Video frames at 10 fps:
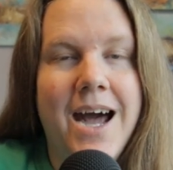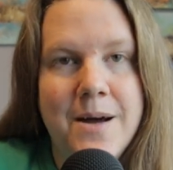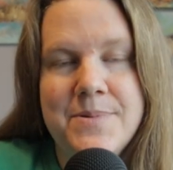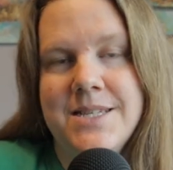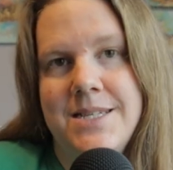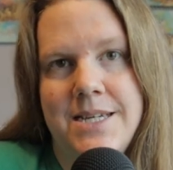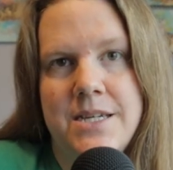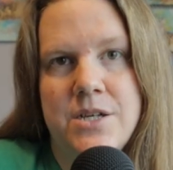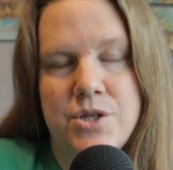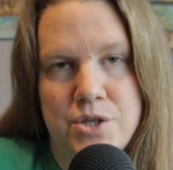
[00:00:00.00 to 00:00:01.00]

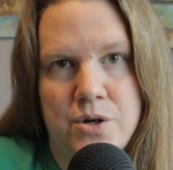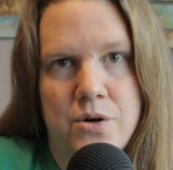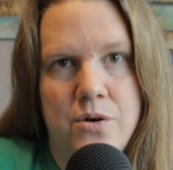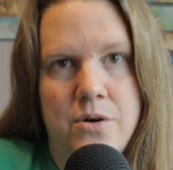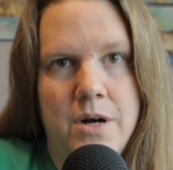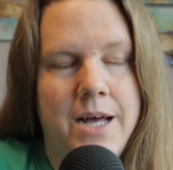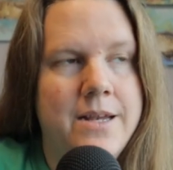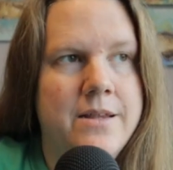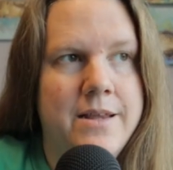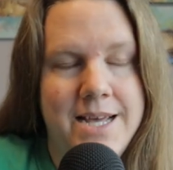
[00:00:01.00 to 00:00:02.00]
Epstein circle
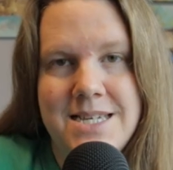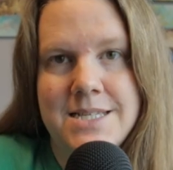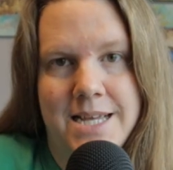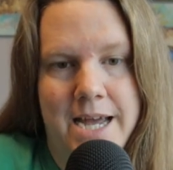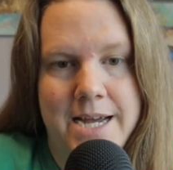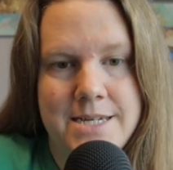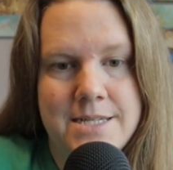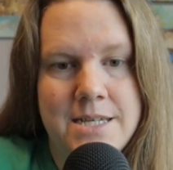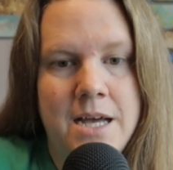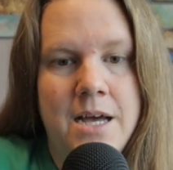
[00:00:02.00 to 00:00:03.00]
and his case.